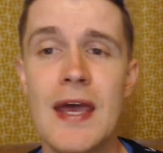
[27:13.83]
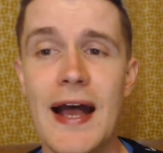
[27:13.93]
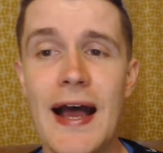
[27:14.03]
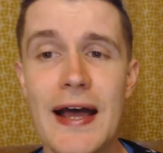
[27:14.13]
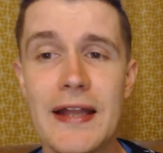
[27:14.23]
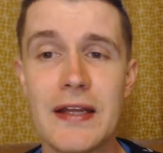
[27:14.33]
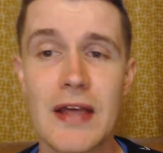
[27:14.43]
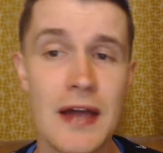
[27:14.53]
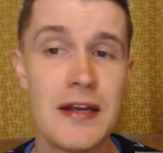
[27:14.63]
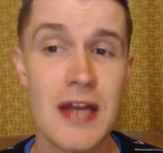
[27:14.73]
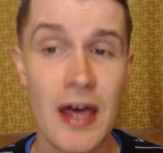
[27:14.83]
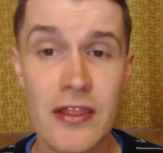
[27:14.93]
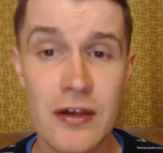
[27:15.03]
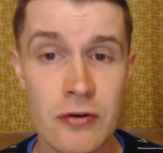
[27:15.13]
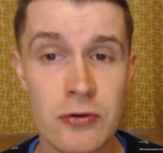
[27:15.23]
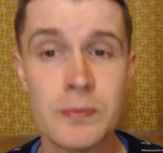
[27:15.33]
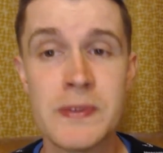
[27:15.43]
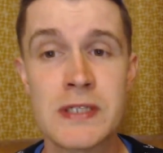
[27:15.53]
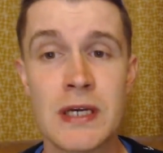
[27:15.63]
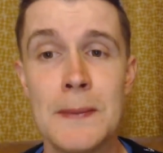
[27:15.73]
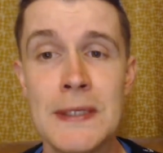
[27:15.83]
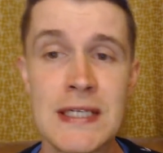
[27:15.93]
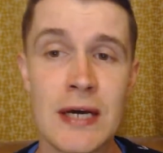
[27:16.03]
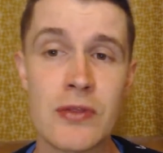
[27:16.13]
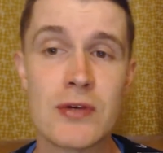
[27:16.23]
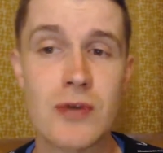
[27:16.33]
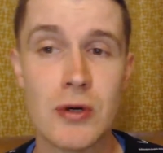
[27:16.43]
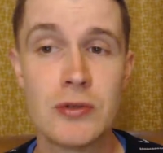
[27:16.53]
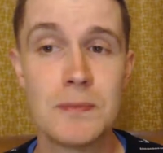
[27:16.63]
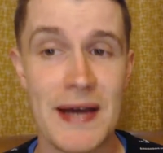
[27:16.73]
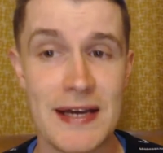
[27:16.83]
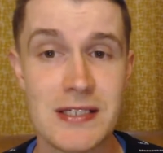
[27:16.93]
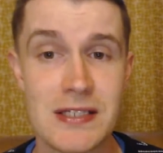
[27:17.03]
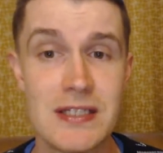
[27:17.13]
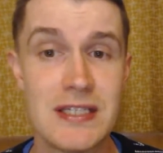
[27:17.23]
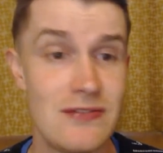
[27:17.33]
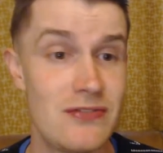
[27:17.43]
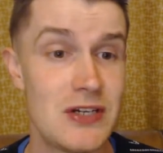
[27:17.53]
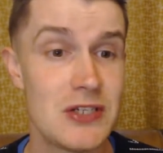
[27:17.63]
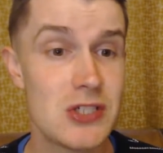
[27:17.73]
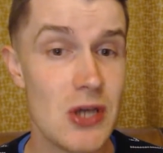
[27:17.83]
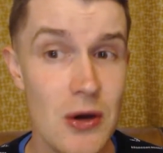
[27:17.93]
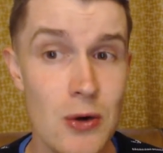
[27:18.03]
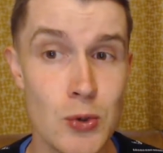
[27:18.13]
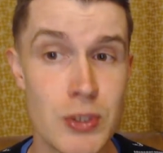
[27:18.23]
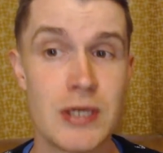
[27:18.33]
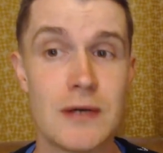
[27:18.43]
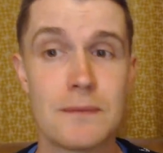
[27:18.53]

And another group is coming down the road past the Diviner's Oak."